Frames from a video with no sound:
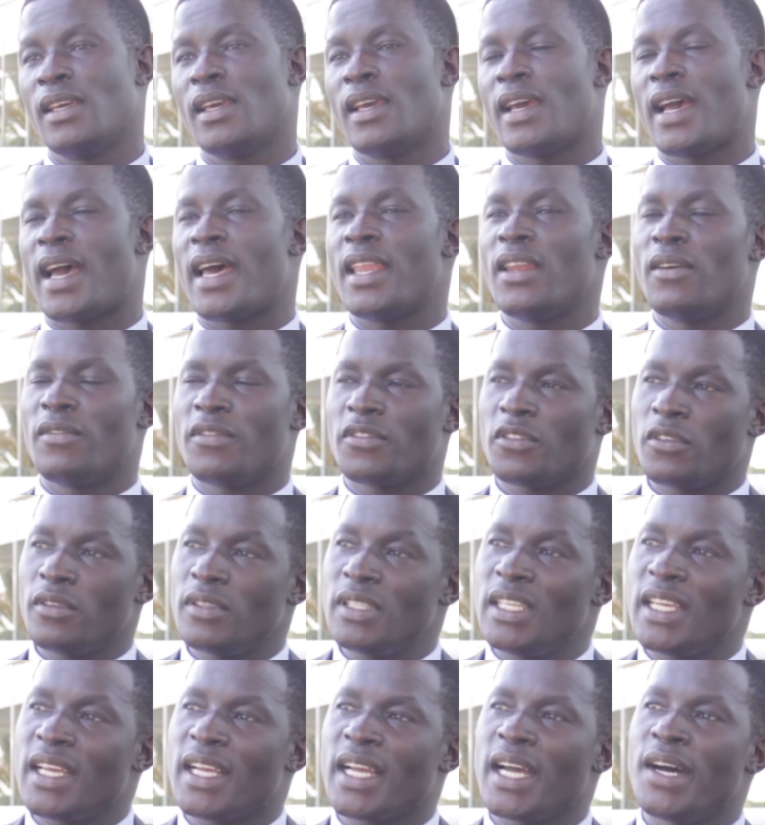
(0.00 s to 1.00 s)
And of course,
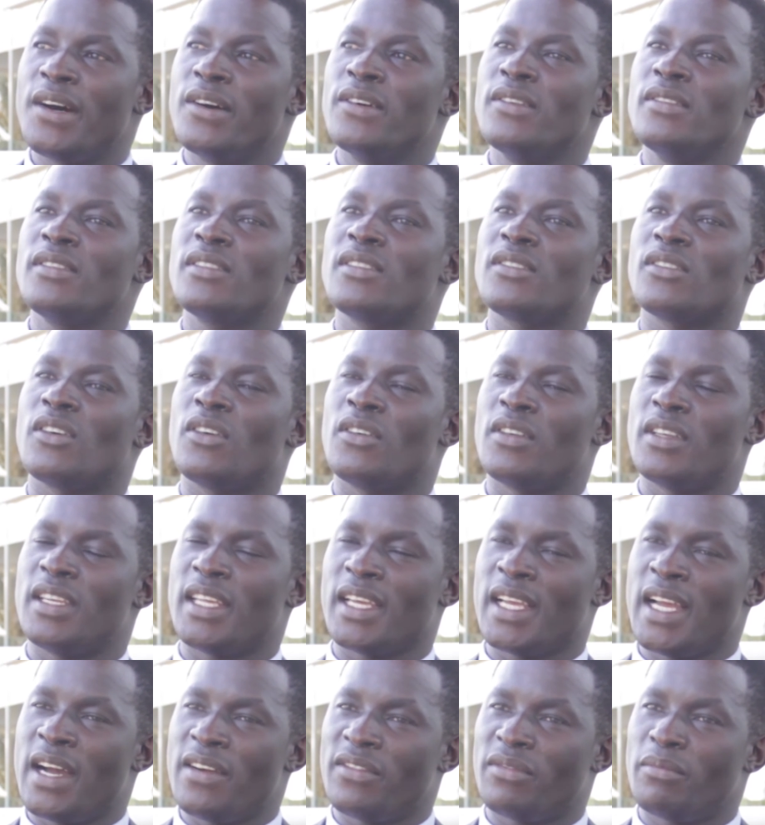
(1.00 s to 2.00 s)
they count on
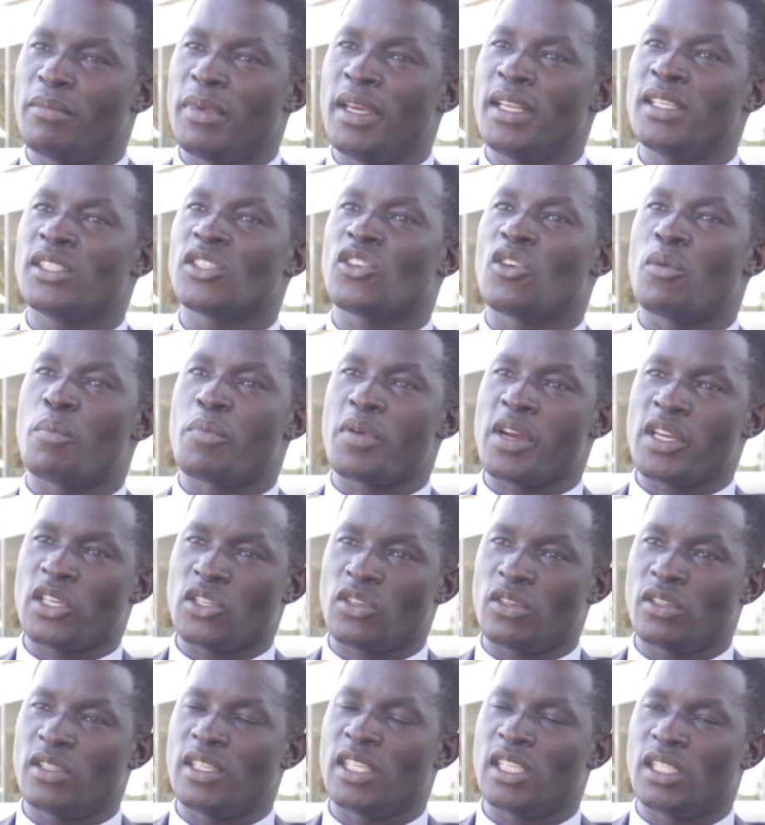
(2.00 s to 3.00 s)
the government's
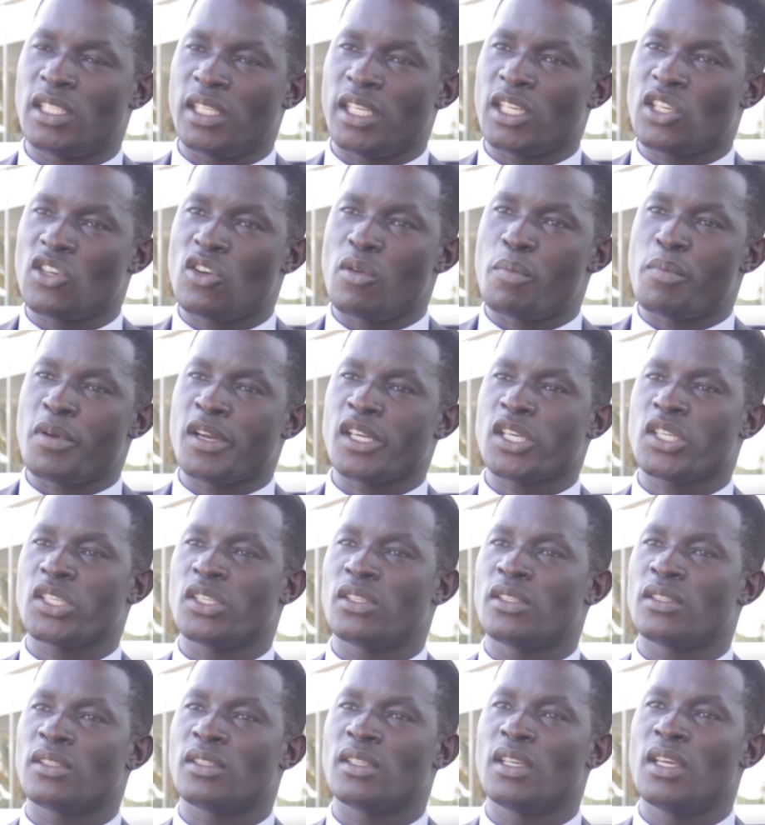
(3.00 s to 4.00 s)
cooperation, the state
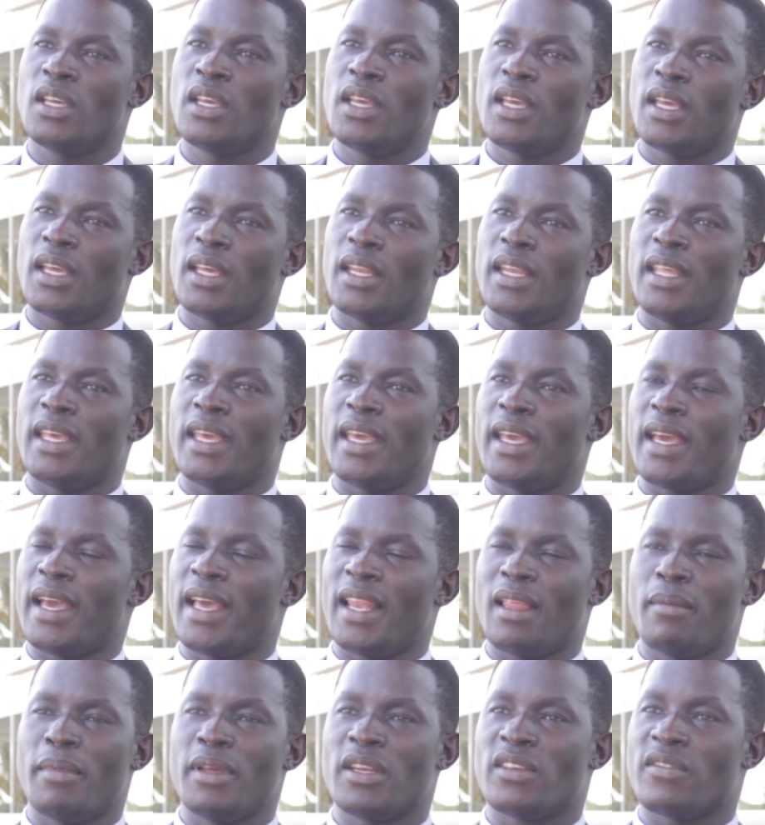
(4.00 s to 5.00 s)
corporations, the
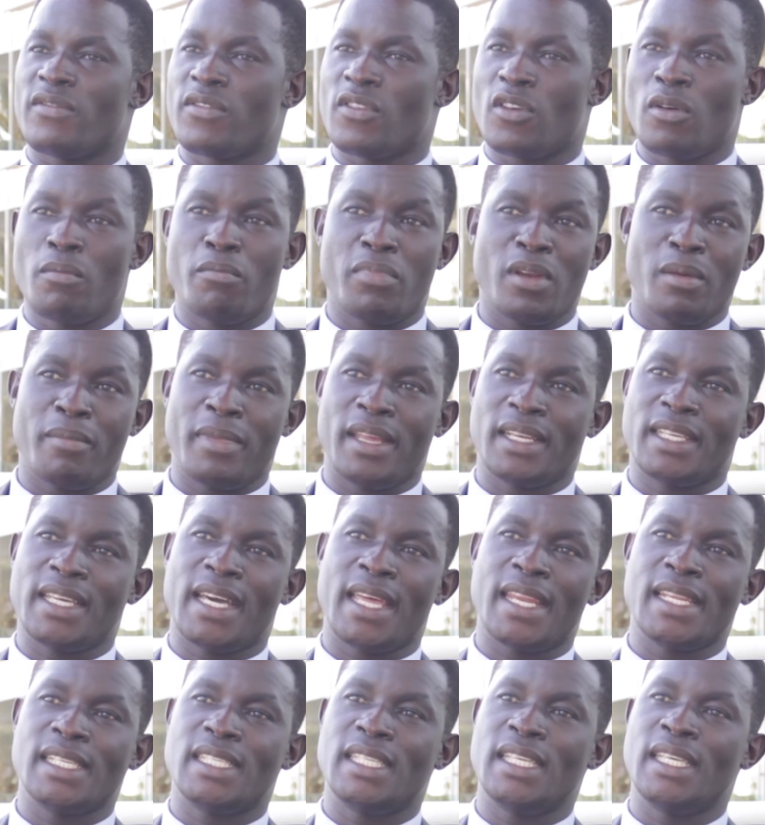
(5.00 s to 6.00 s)
element of
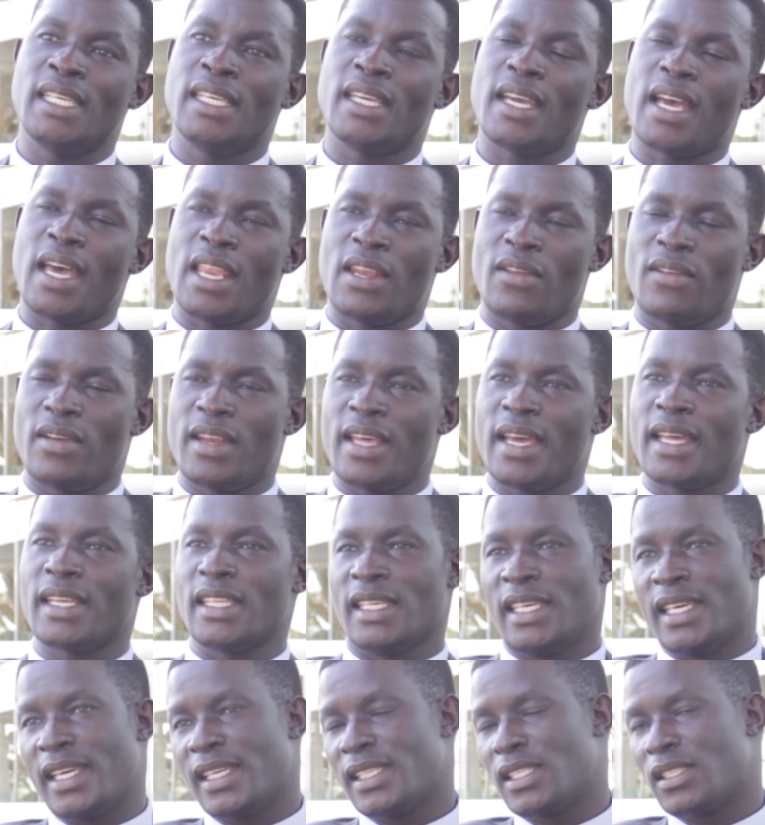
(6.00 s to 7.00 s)
complementarity and all that.
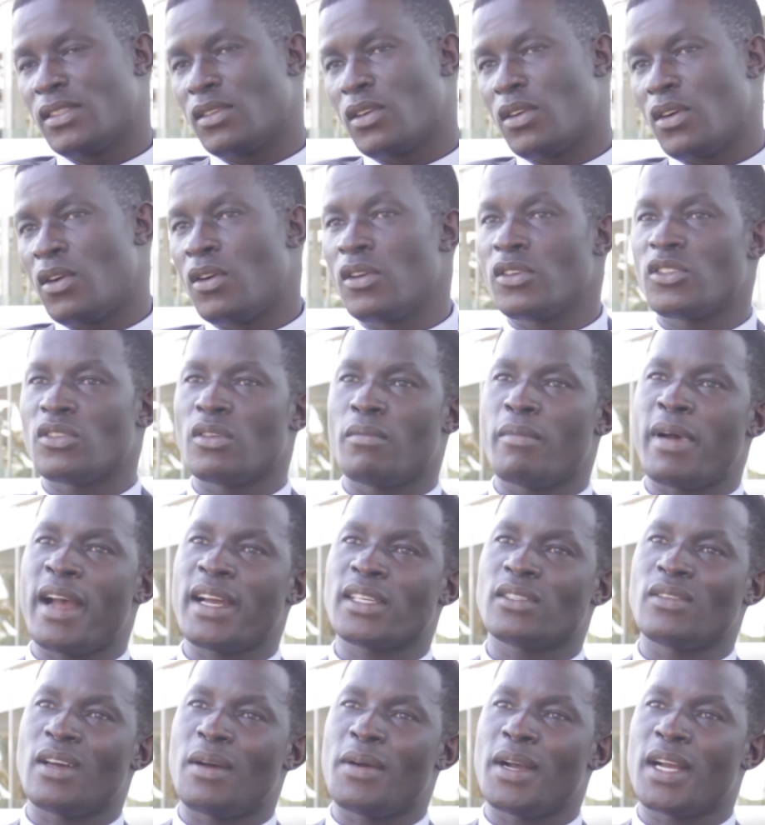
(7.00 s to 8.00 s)
Yes, also
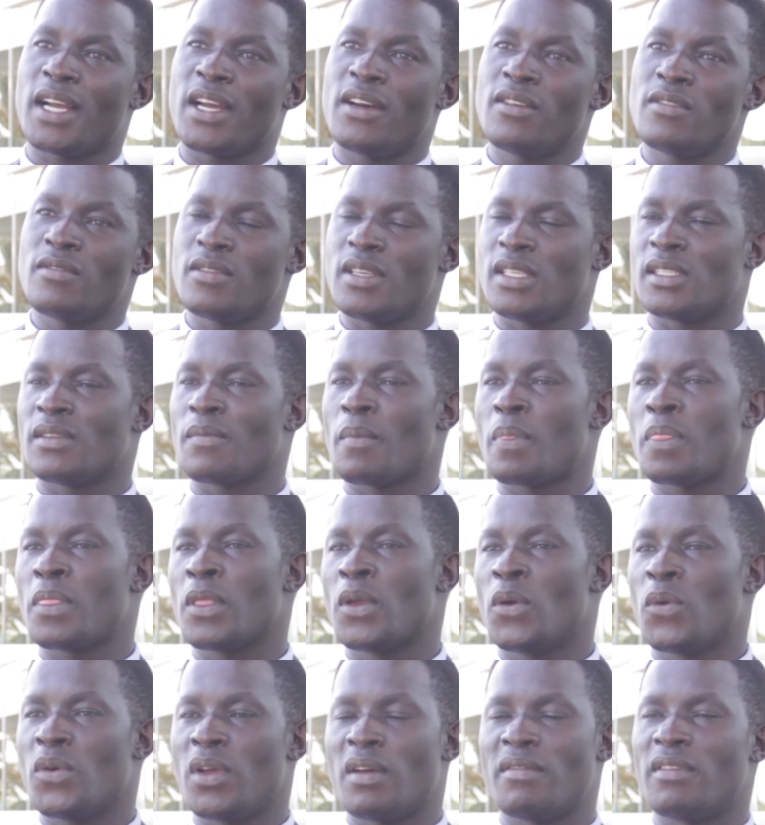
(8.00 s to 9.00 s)
back to our countries,
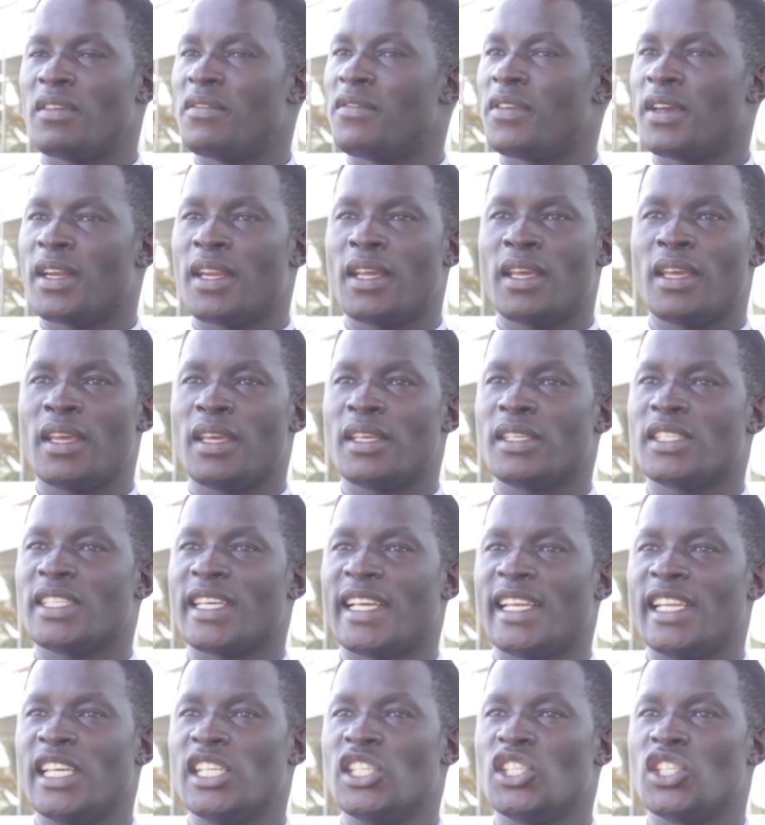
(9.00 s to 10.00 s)
we have a very
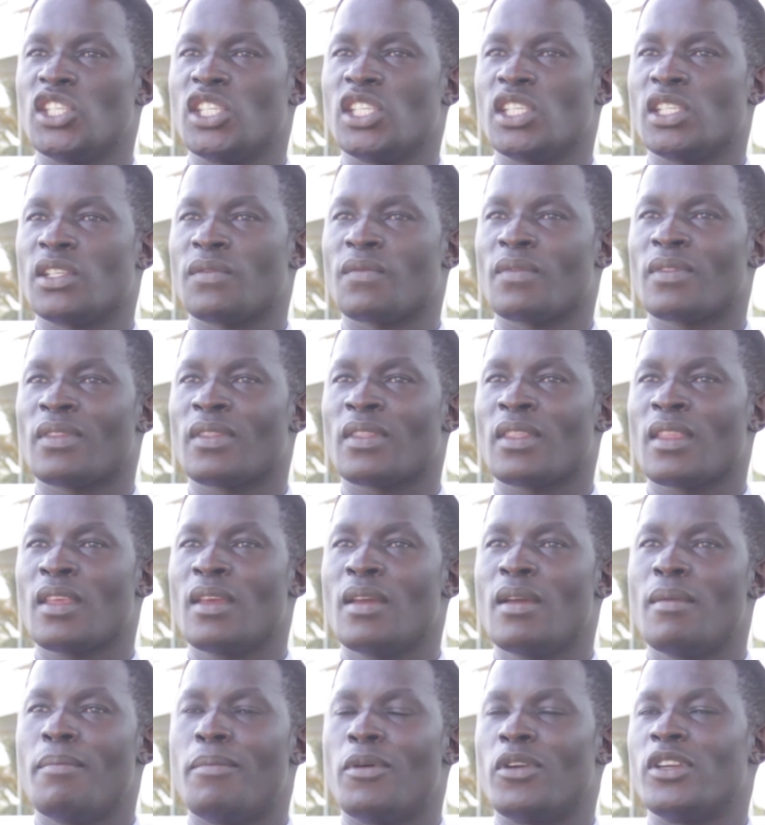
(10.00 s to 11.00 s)
challenging
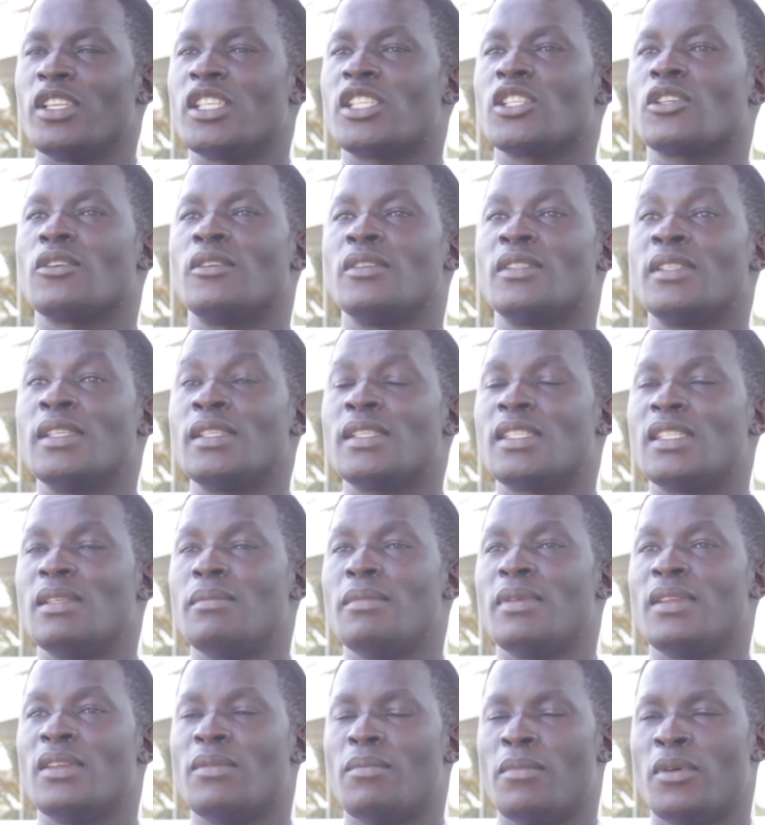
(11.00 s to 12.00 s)
political
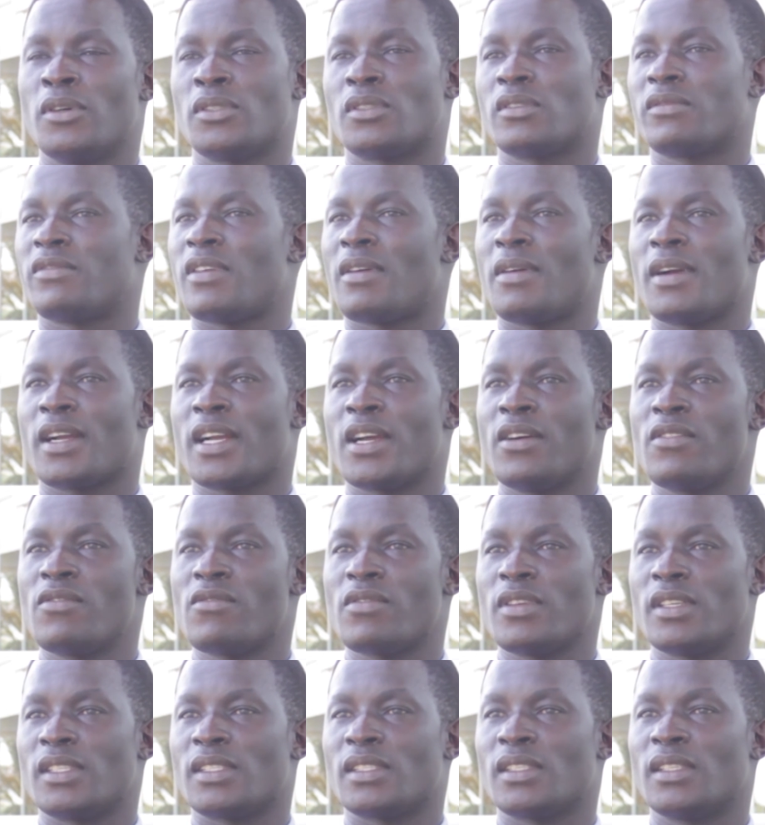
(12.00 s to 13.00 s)
system in most of our
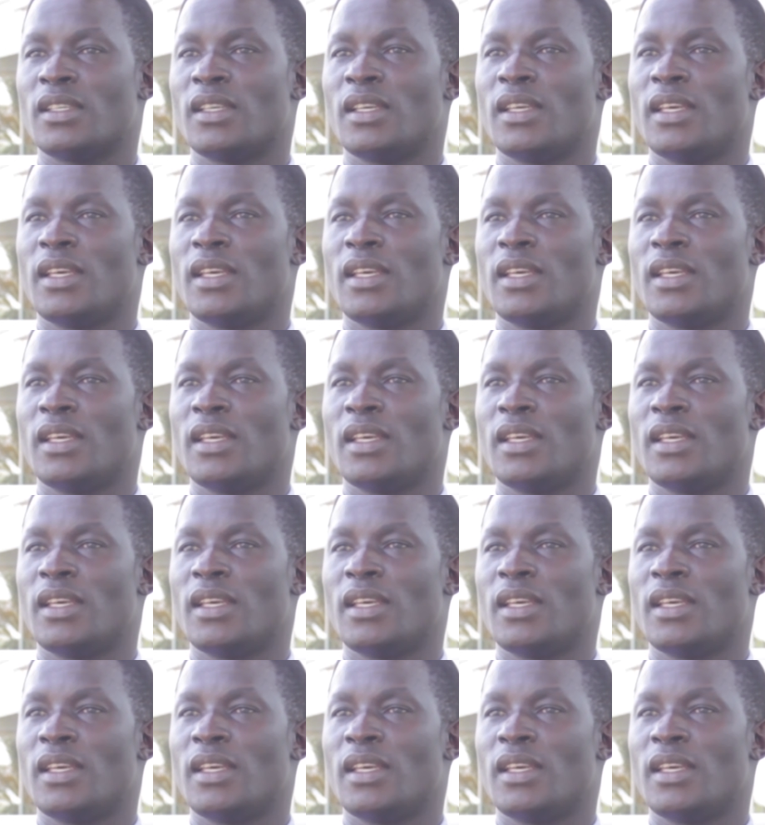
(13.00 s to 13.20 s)
countries.